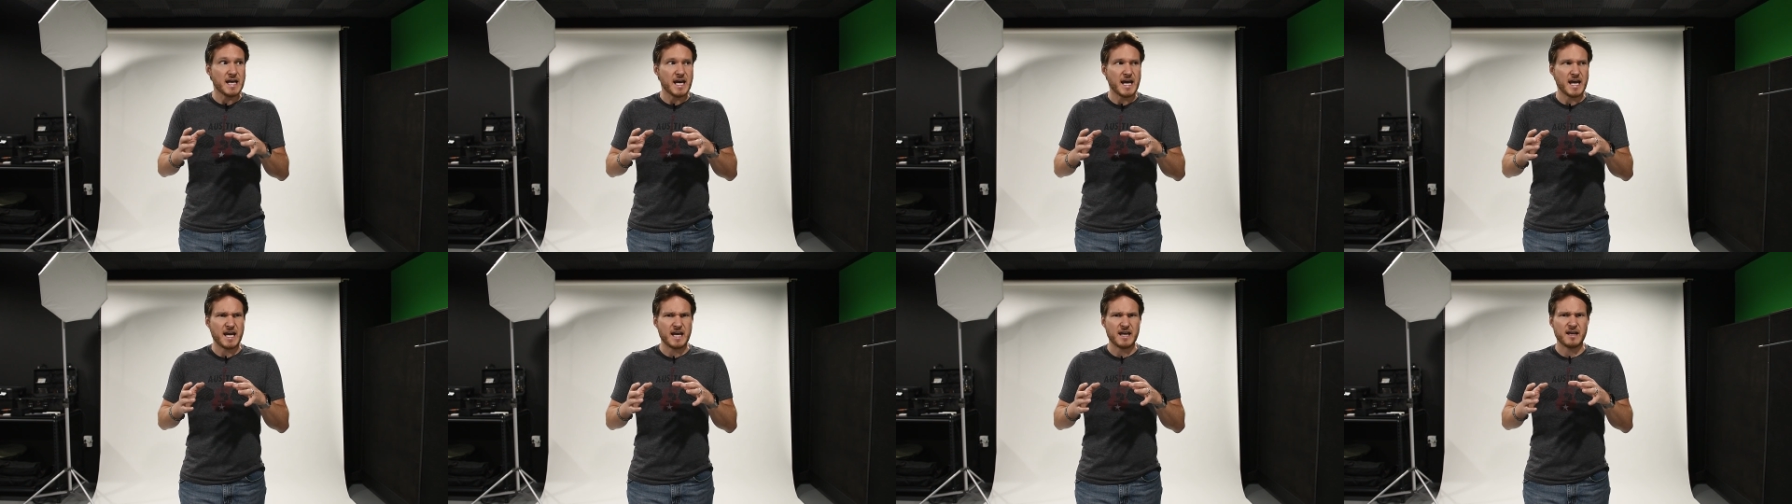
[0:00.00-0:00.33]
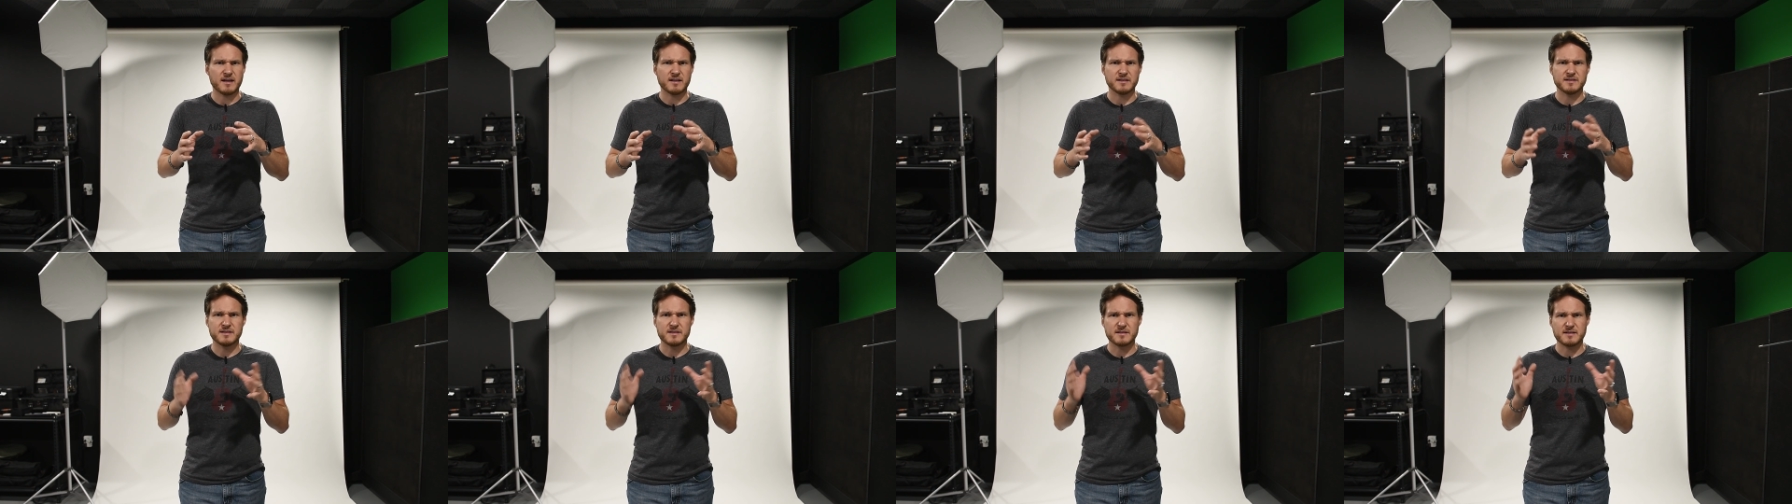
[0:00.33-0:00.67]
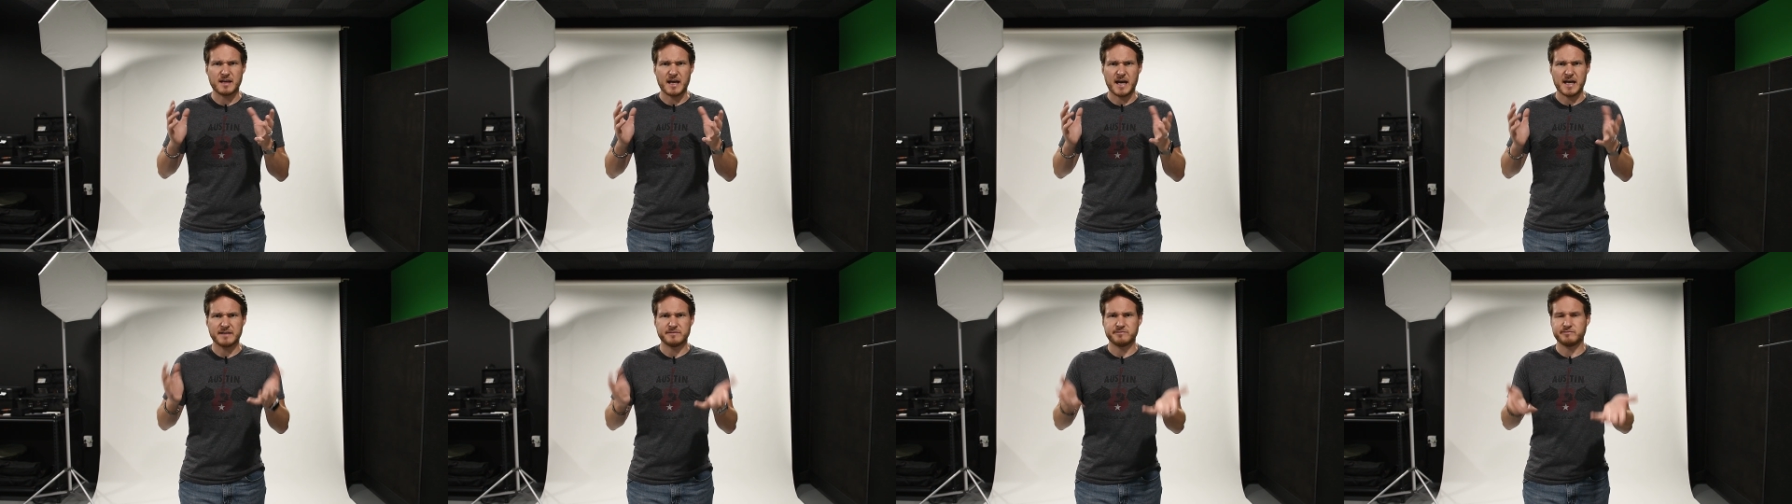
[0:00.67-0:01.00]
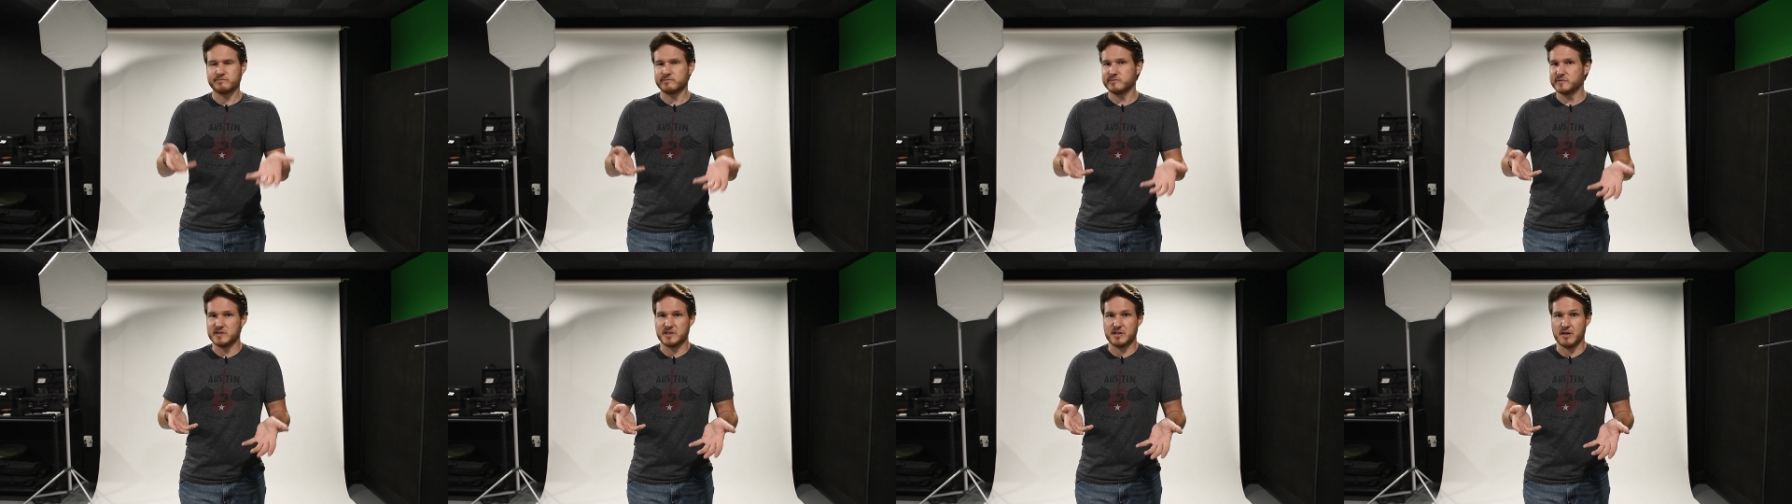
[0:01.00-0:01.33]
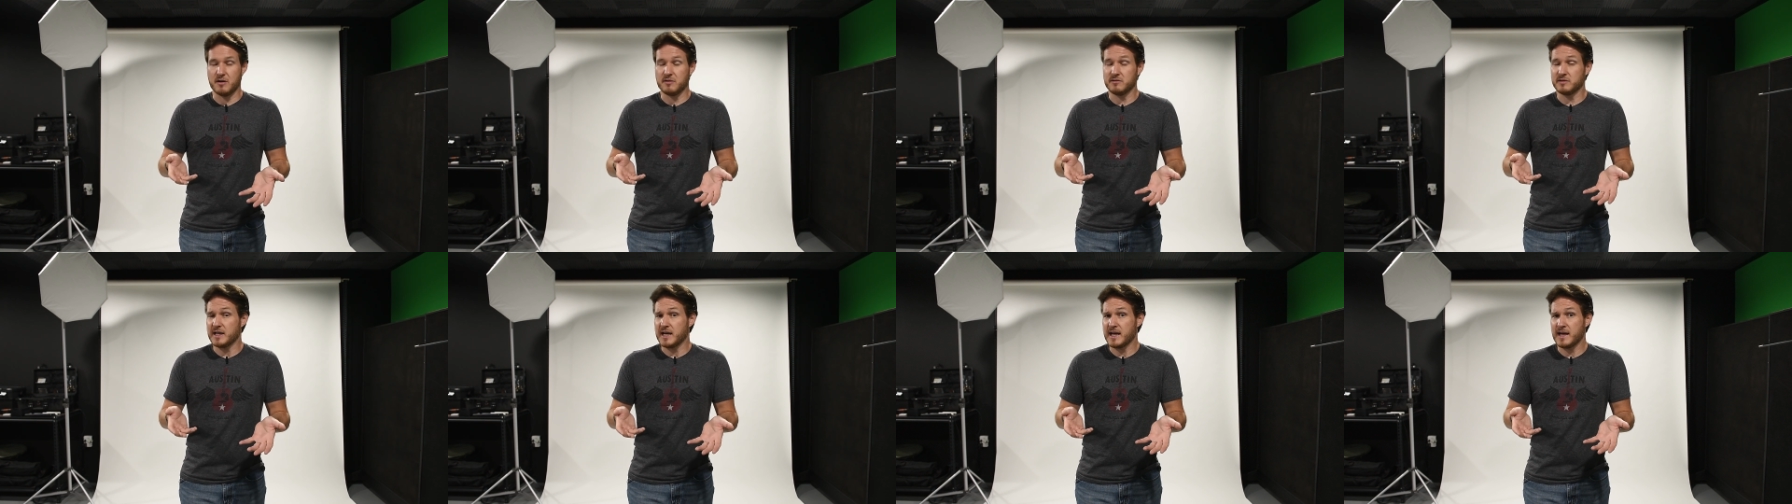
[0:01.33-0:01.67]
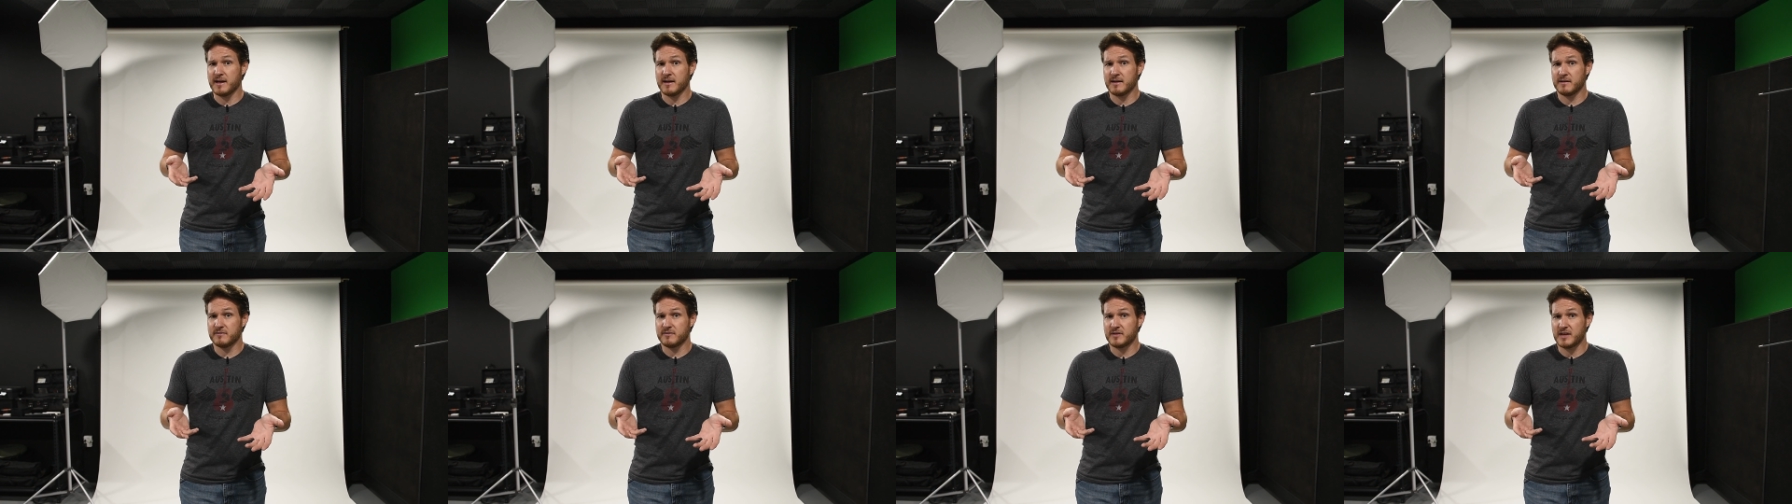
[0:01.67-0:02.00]
And I don't
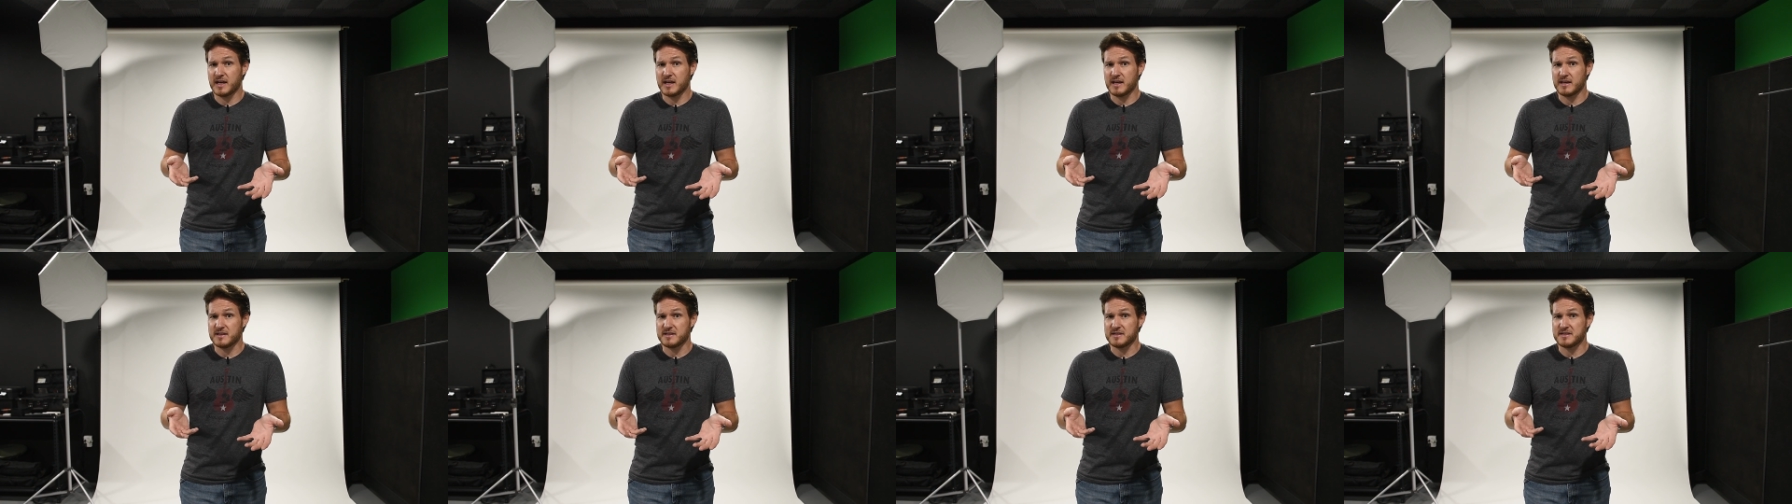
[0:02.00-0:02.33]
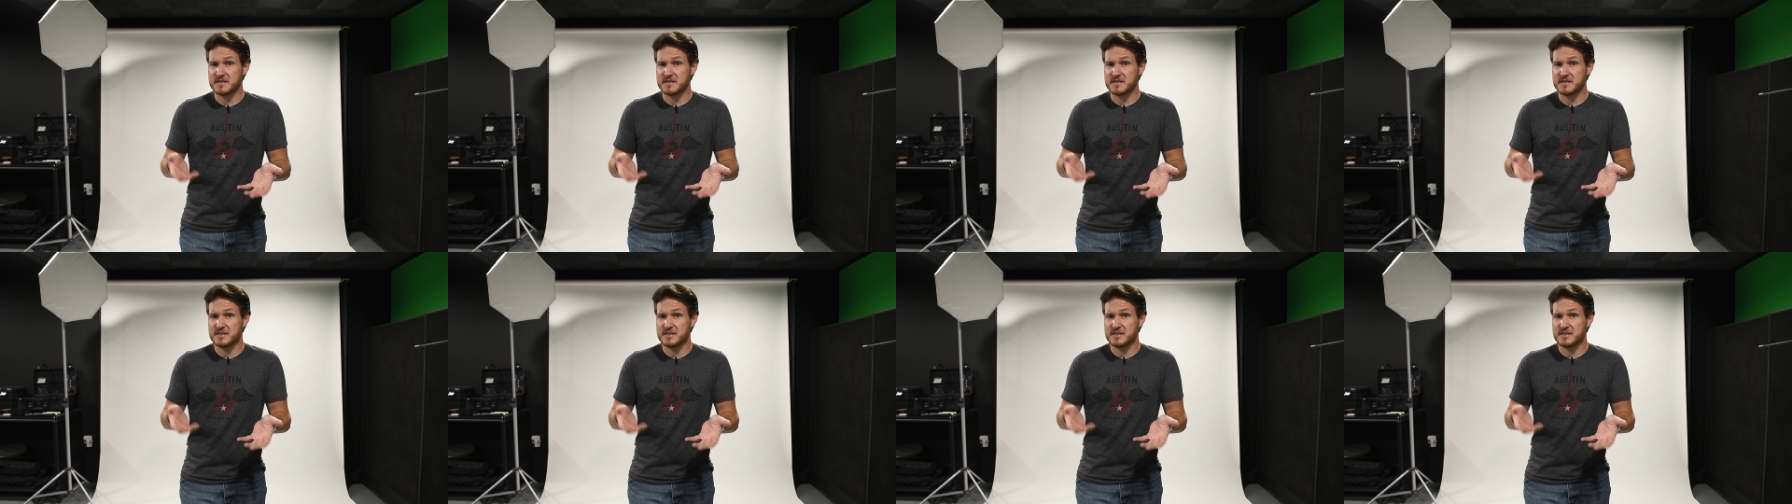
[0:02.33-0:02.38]
have a